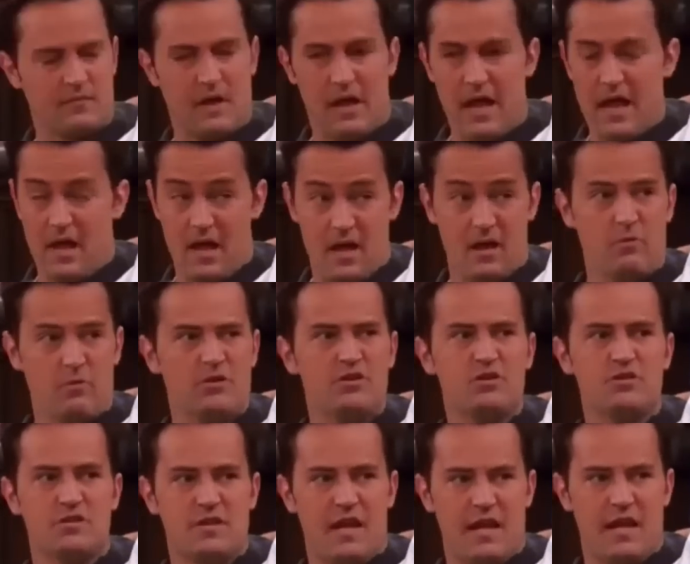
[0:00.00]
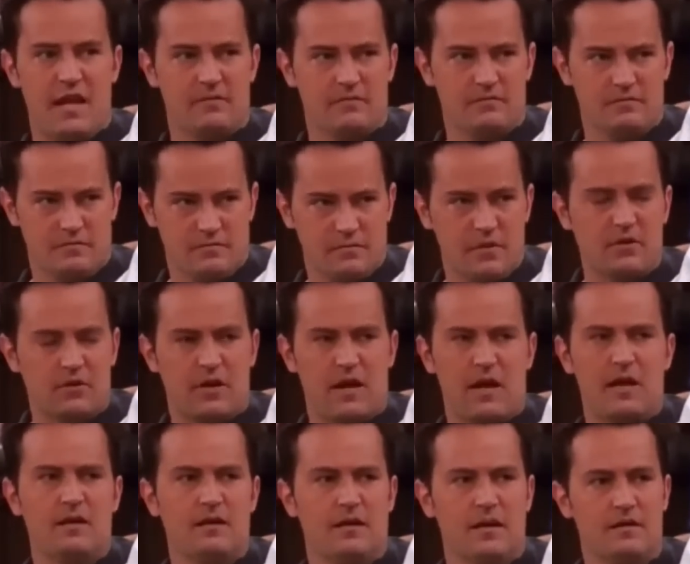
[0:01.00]
Hey, I hear what you're saying,
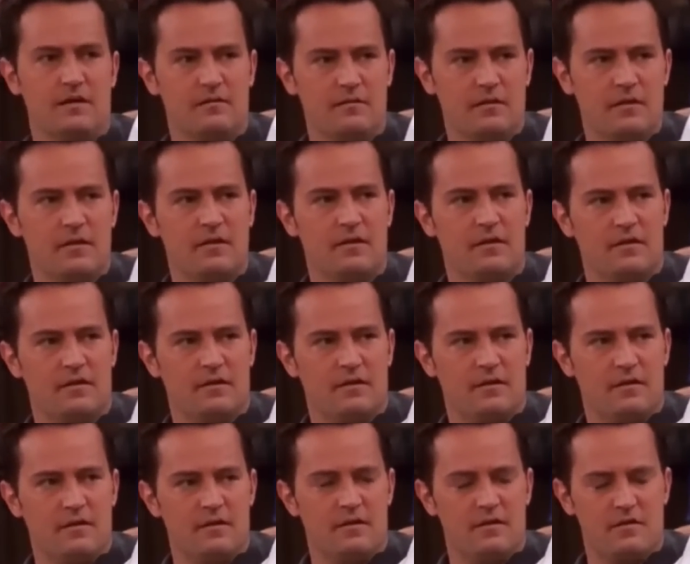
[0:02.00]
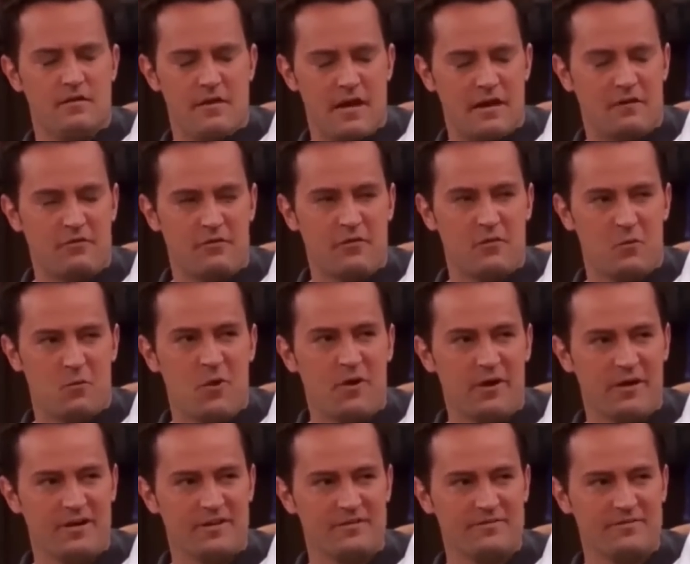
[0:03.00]
okay? And thanks for the warning.